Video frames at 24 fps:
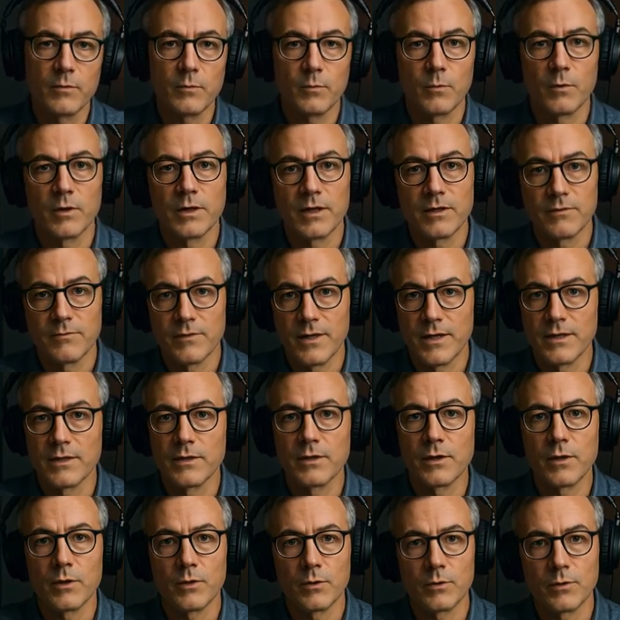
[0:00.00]
What if I
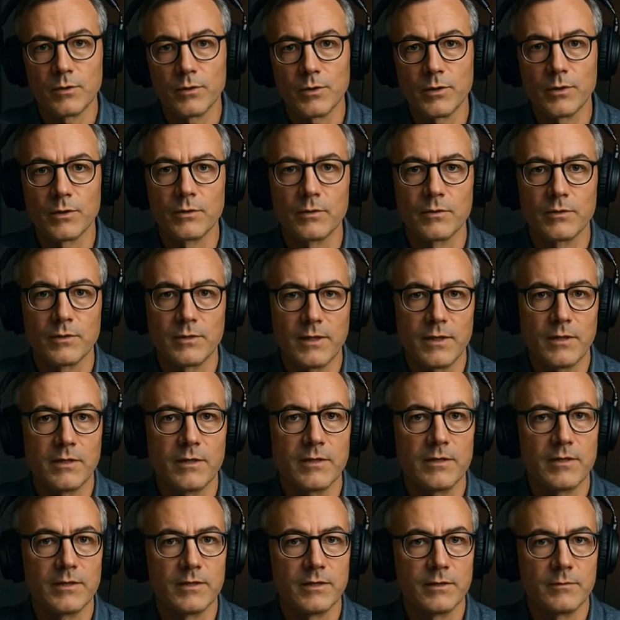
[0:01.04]
told you there's a
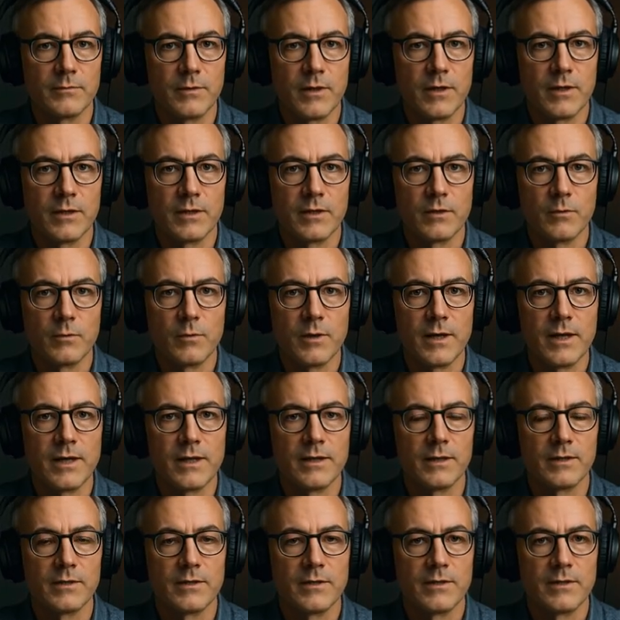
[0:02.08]
smarter
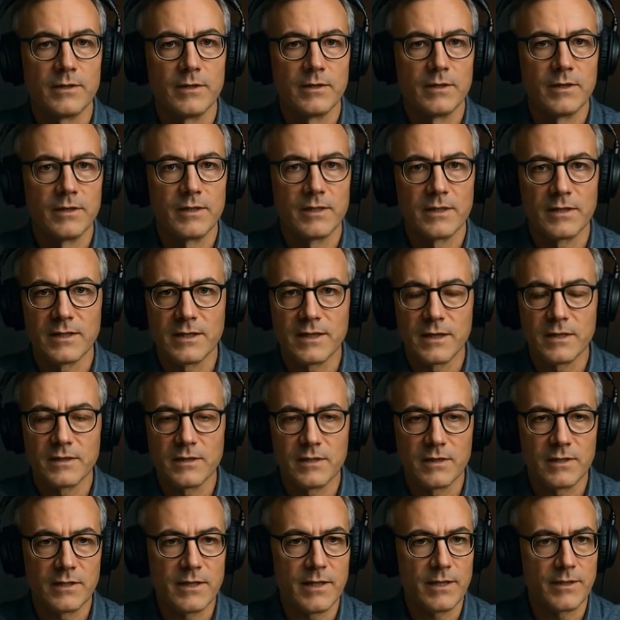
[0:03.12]
way to search the
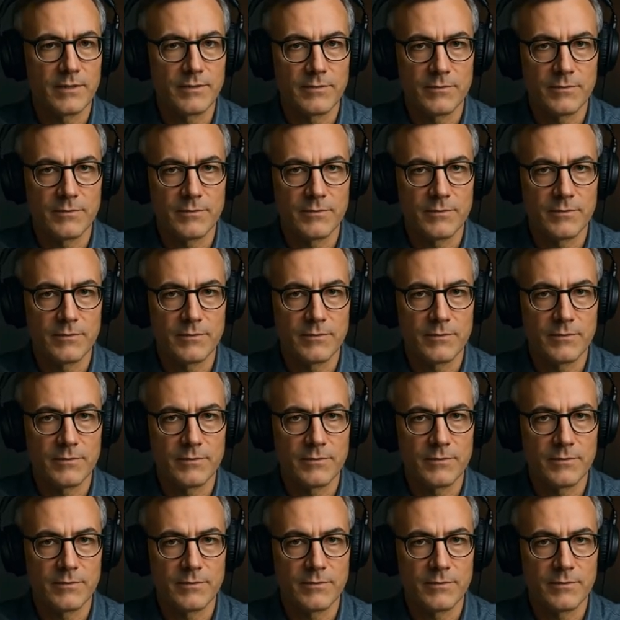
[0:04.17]
internet?